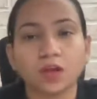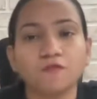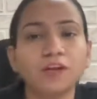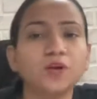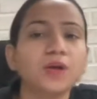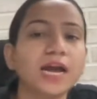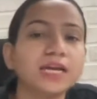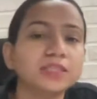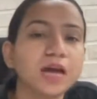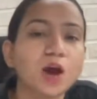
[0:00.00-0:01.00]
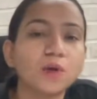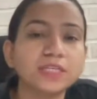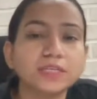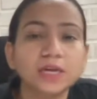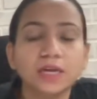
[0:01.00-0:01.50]
Very good. How I
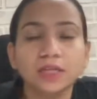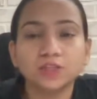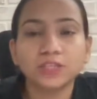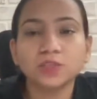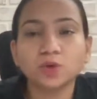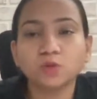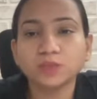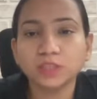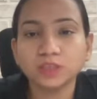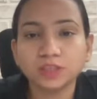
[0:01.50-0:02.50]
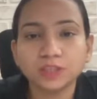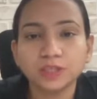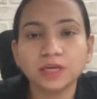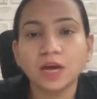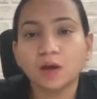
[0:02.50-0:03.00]
did 3 zirconium, there's
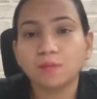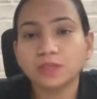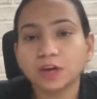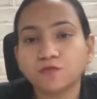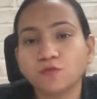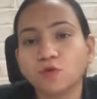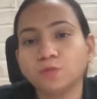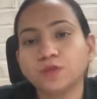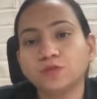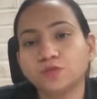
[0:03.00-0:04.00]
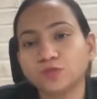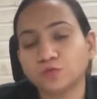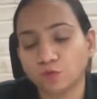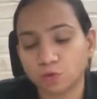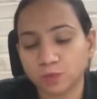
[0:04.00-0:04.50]
3Z, but there are 4 PO4, so
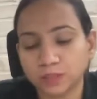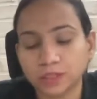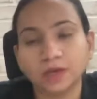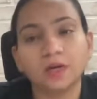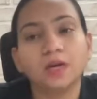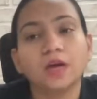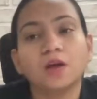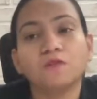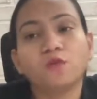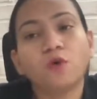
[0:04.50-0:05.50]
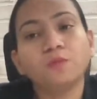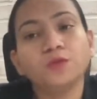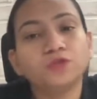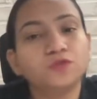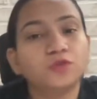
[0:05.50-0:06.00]
4 plus here. 4
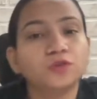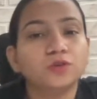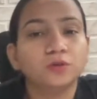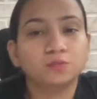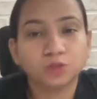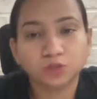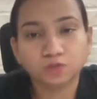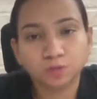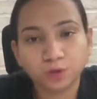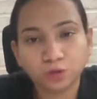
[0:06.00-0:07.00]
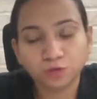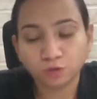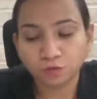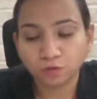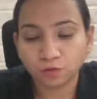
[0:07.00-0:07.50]
PO4 because
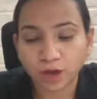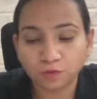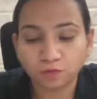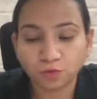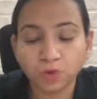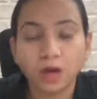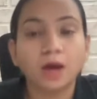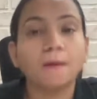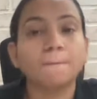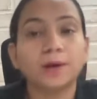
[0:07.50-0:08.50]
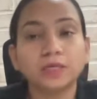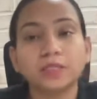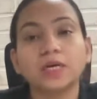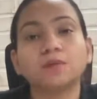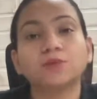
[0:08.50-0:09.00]
PO4 are 4,
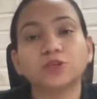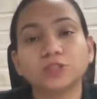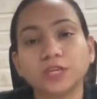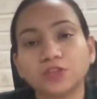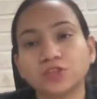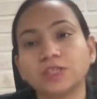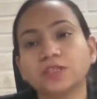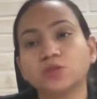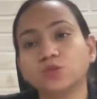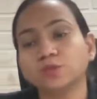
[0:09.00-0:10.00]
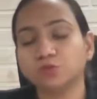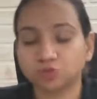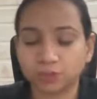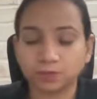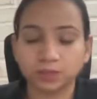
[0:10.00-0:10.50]
but because there are 3 zirconium, so
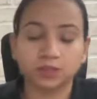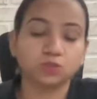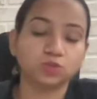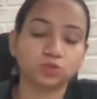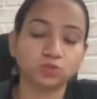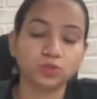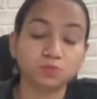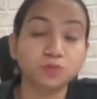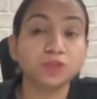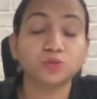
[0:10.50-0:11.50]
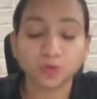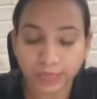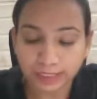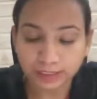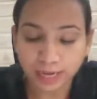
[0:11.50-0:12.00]
3 minus. So it's so simple to
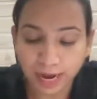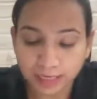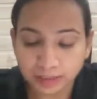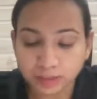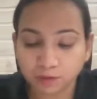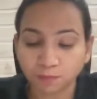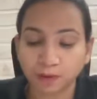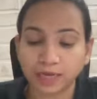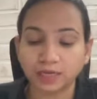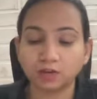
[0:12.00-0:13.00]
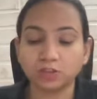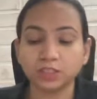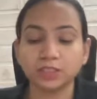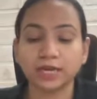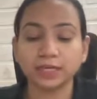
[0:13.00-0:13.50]
write the ions by
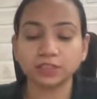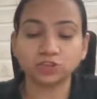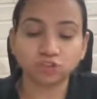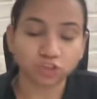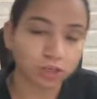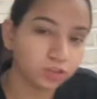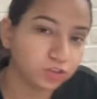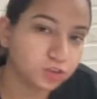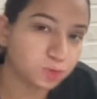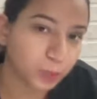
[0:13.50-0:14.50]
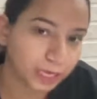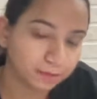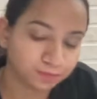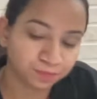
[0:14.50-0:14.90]
learning that general way.